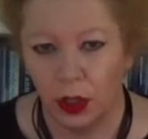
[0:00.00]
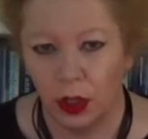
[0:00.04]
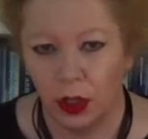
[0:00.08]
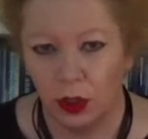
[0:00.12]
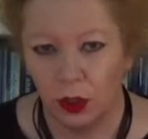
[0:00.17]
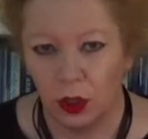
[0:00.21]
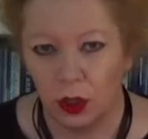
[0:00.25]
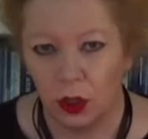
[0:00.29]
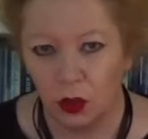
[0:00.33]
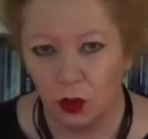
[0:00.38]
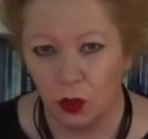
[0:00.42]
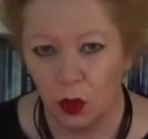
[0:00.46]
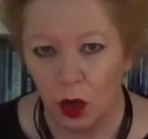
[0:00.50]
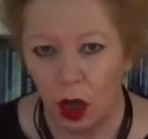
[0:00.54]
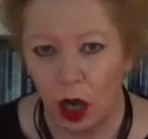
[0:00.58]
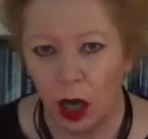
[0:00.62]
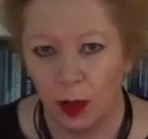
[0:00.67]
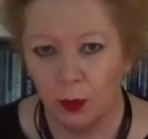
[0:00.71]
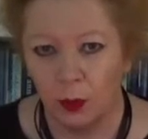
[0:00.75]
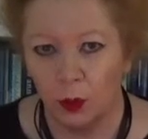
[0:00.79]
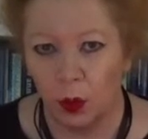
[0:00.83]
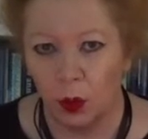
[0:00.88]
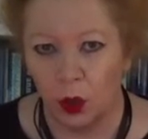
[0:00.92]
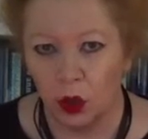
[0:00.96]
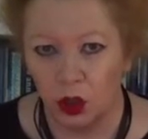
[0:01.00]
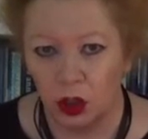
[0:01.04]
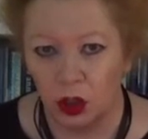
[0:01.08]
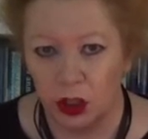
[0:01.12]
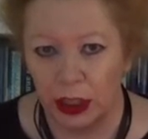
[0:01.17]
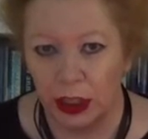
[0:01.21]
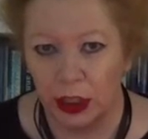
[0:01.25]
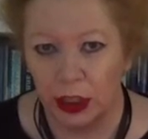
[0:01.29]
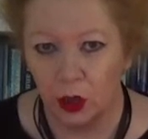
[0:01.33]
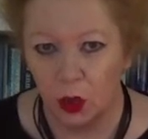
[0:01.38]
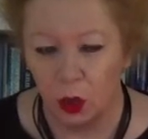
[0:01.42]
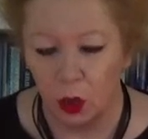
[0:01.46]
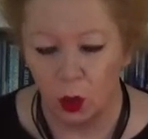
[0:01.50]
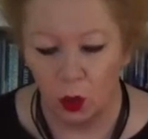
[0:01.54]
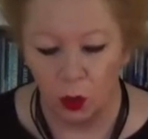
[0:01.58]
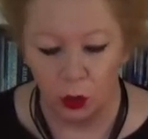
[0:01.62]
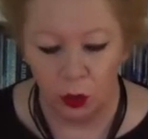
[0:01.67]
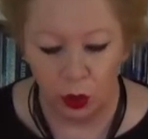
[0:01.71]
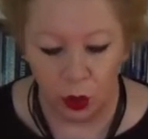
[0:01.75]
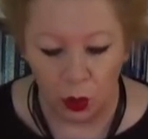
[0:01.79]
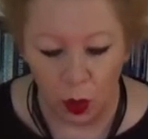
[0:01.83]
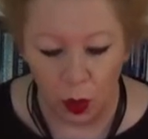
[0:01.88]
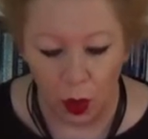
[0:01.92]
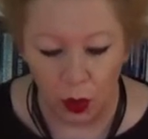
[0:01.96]
described what she called,
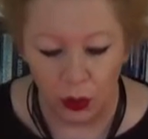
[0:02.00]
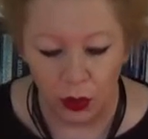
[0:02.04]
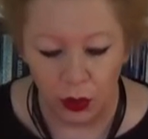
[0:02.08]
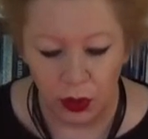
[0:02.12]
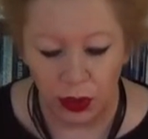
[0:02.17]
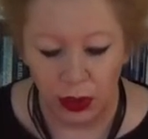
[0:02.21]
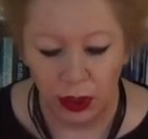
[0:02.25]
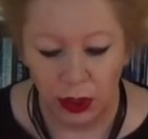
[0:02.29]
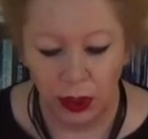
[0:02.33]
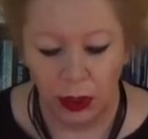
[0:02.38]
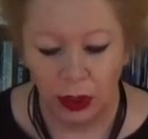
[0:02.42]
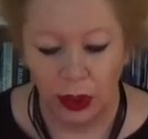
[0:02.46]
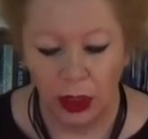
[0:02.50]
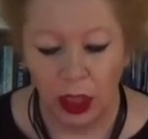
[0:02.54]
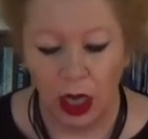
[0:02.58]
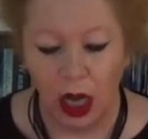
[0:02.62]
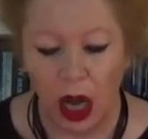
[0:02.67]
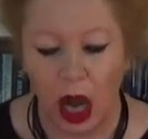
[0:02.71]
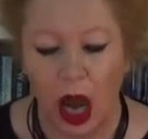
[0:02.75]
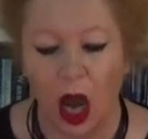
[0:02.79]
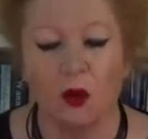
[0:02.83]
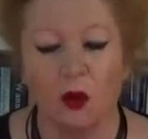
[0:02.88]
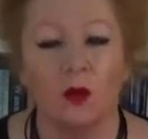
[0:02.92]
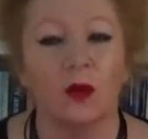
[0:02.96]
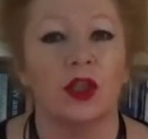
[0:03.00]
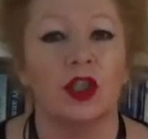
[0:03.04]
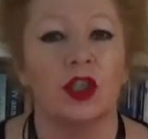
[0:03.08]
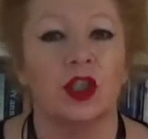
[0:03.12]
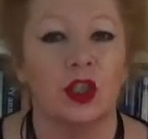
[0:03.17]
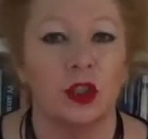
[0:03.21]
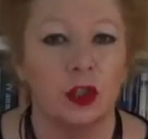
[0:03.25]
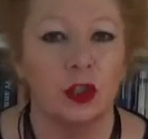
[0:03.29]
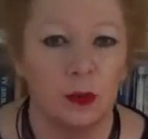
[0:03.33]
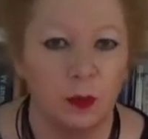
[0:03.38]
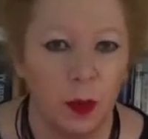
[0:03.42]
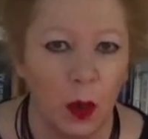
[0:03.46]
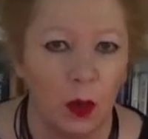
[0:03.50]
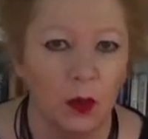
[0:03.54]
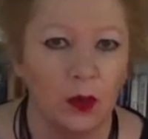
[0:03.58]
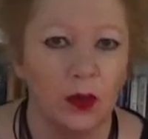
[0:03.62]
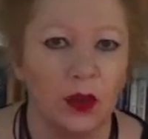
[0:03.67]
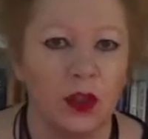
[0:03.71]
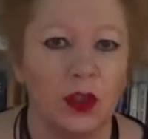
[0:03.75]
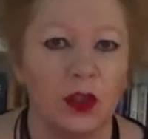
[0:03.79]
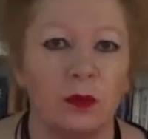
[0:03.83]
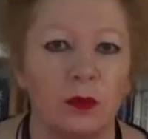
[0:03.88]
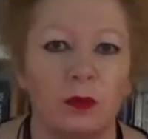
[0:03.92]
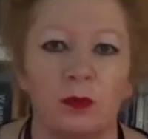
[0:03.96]
quote, a
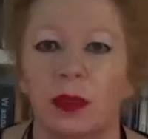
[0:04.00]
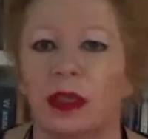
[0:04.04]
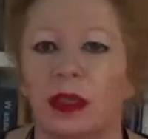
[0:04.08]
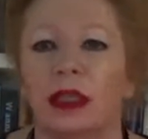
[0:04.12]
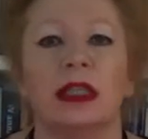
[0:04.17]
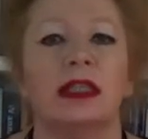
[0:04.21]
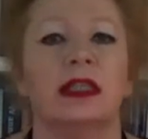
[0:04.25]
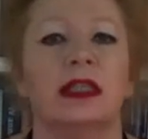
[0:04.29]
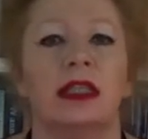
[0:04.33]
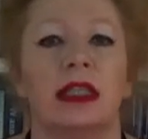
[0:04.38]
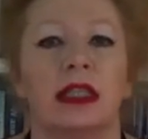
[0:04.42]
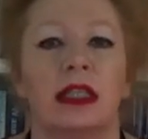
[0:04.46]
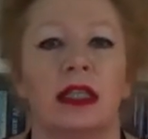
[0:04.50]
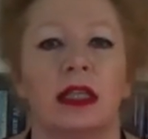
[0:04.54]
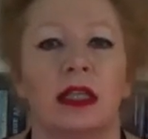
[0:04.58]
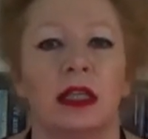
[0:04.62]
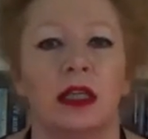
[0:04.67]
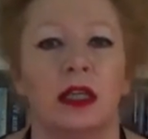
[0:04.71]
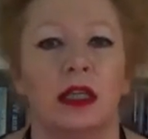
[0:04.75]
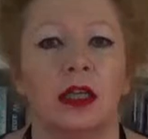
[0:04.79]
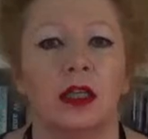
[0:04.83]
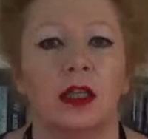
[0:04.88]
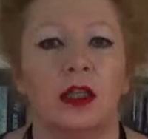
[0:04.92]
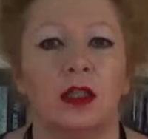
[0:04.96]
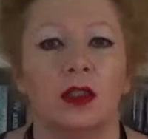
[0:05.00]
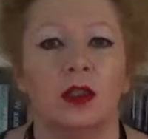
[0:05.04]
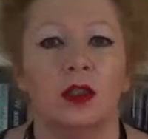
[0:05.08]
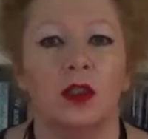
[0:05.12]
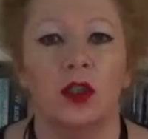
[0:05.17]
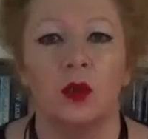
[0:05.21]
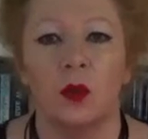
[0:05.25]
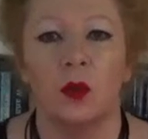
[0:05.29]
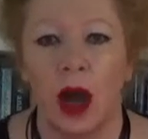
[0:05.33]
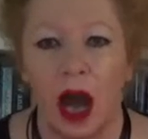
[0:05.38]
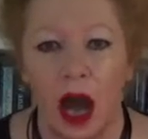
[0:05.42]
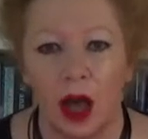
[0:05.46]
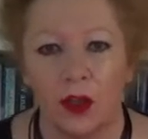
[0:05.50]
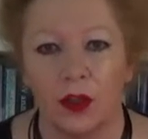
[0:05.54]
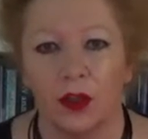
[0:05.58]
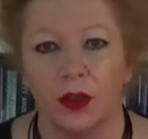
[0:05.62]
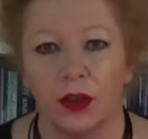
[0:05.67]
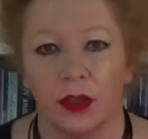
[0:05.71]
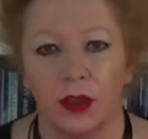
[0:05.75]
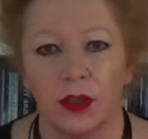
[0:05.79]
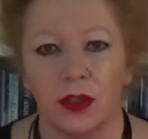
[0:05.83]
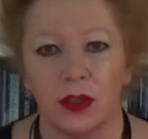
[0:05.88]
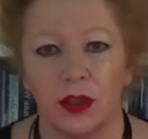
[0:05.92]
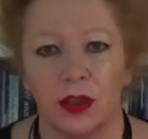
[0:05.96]
responsibility to
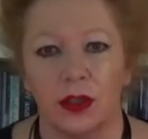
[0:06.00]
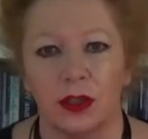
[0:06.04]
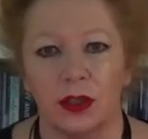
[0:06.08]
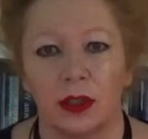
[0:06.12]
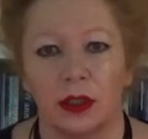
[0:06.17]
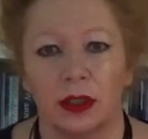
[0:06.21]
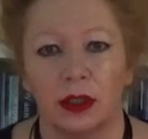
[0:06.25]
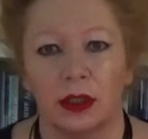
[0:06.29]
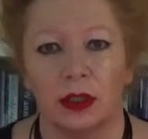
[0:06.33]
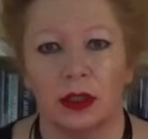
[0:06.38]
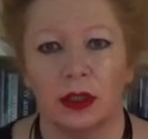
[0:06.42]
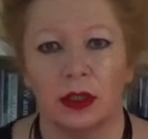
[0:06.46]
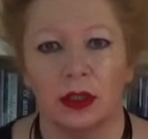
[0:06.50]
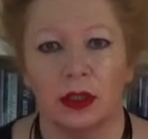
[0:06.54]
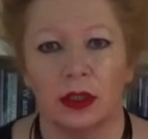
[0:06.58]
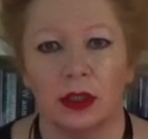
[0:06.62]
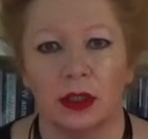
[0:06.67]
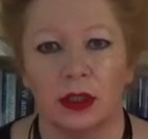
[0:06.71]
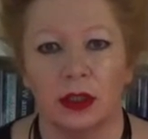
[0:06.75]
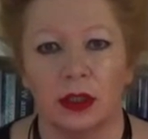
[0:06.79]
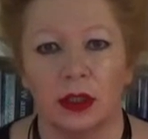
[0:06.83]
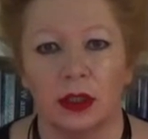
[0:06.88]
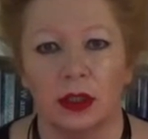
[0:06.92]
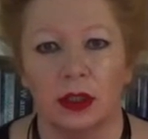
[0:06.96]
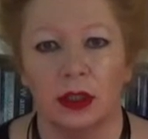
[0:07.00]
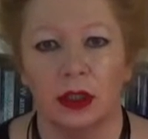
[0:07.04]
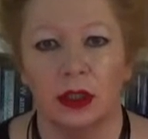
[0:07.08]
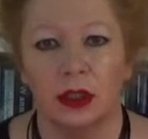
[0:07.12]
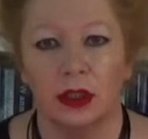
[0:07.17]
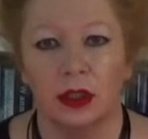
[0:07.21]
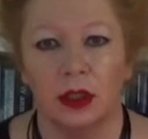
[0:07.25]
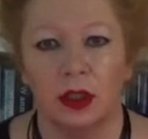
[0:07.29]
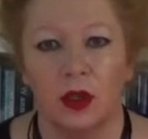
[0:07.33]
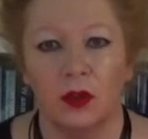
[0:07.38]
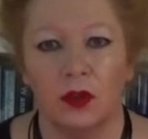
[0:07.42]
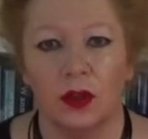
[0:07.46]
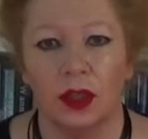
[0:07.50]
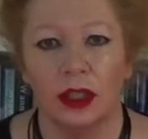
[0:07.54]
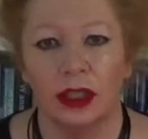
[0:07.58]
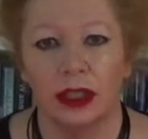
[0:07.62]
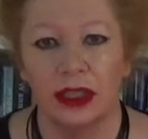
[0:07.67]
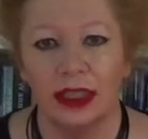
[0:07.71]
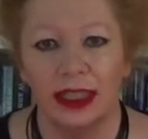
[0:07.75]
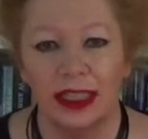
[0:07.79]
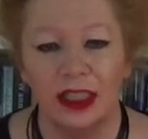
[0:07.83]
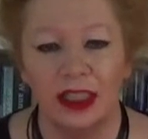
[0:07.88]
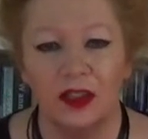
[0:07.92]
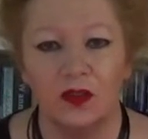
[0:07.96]
otherness that
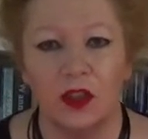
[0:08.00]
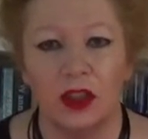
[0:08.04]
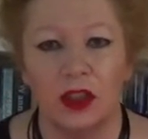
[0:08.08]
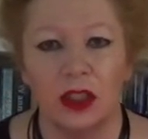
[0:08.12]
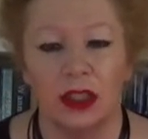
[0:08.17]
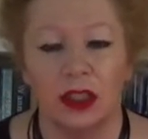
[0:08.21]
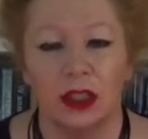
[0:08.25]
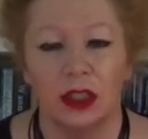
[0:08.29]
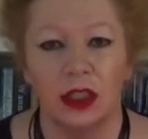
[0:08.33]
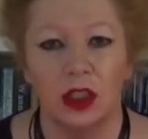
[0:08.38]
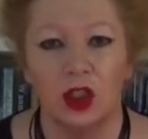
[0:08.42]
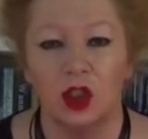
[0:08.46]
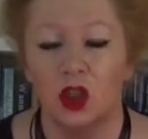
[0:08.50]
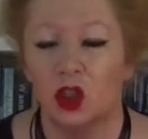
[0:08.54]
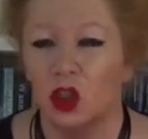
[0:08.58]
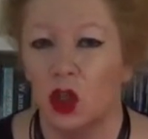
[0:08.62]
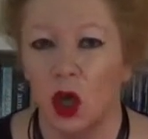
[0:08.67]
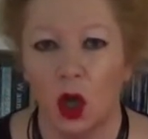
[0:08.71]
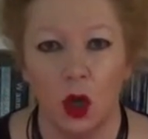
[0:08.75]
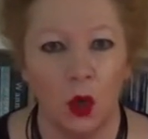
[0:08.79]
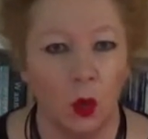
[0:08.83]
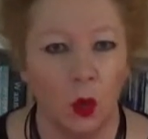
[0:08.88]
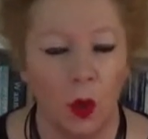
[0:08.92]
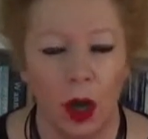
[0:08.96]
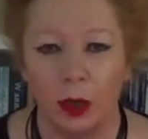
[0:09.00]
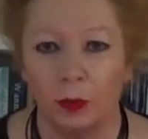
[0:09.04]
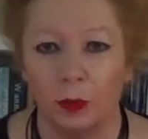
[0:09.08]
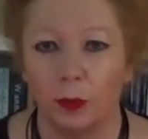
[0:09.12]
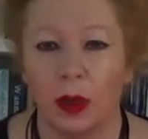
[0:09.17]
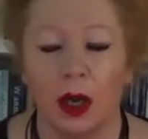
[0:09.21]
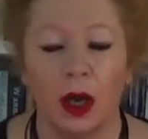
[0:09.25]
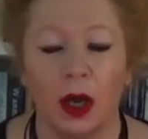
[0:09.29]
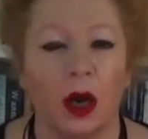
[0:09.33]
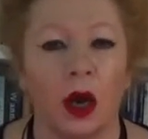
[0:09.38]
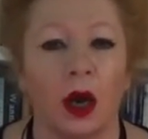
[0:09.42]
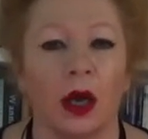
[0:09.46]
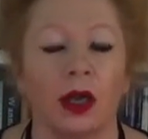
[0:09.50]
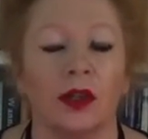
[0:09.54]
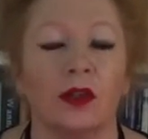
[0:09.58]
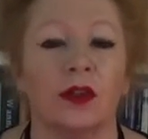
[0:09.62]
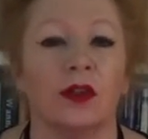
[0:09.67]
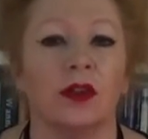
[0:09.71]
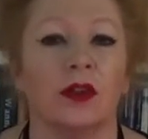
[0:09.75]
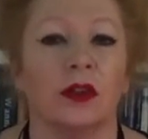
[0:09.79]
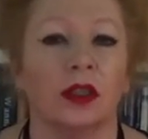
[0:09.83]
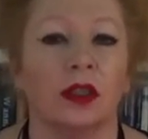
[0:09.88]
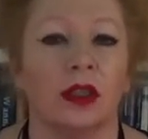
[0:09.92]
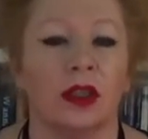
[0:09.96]
leaves no one behind,
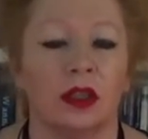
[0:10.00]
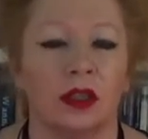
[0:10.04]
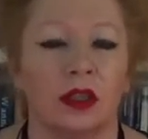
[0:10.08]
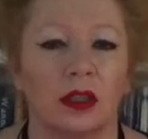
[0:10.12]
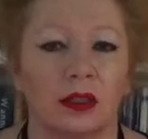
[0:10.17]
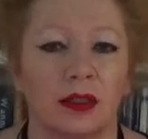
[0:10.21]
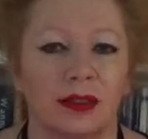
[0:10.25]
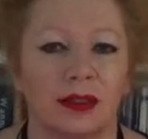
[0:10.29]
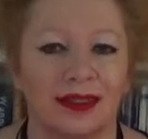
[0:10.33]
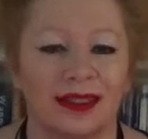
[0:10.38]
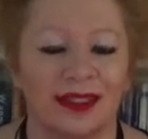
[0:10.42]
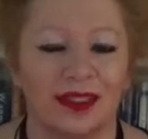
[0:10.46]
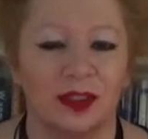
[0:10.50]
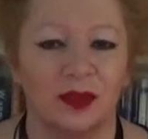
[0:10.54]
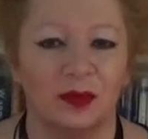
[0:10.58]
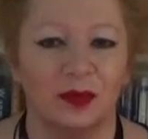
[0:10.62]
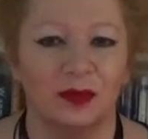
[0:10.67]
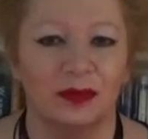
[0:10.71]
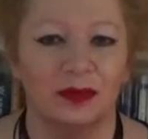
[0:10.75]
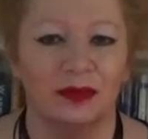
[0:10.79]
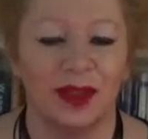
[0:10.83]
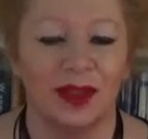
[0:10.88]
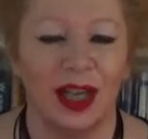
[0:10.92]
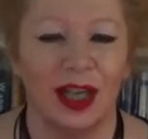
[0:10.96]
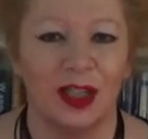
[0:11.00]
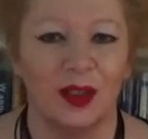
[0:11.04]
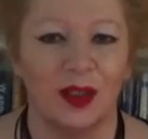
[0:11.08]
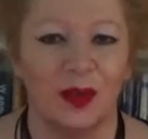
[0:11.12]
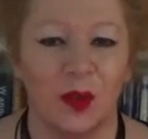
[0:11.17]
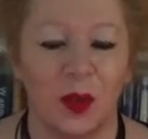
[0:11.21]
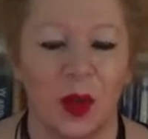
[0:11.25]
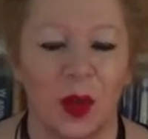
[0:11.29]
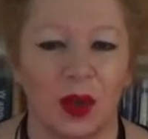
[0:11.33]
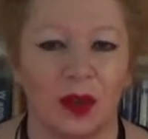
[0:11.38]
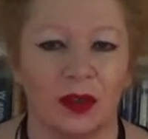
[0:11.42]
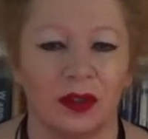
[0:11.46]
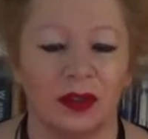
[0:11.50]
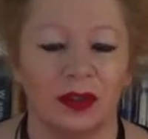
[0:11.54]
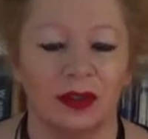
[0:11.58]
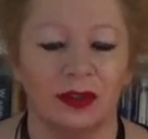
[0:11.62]
end of quote.